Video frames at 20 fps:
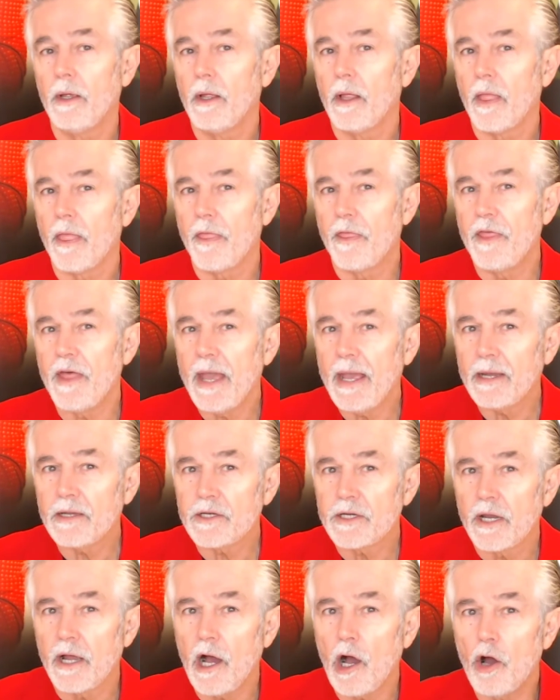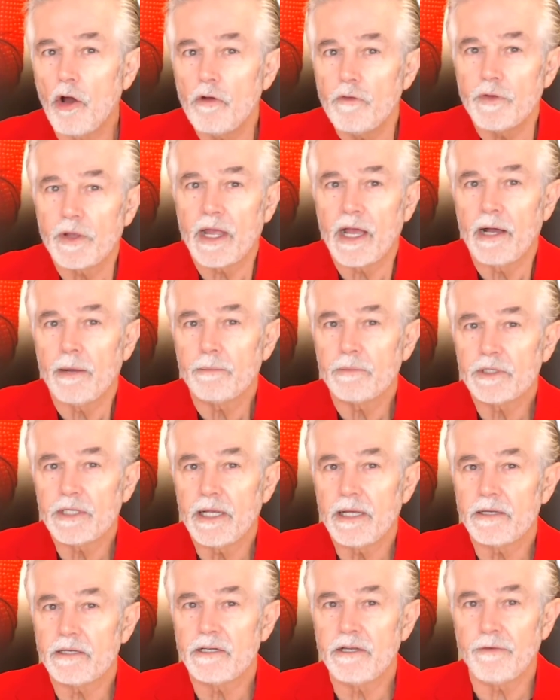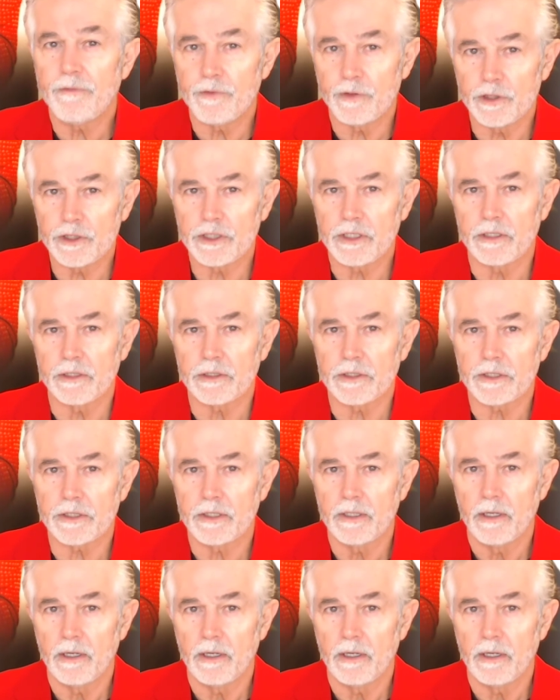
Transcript: that overcomes our differences.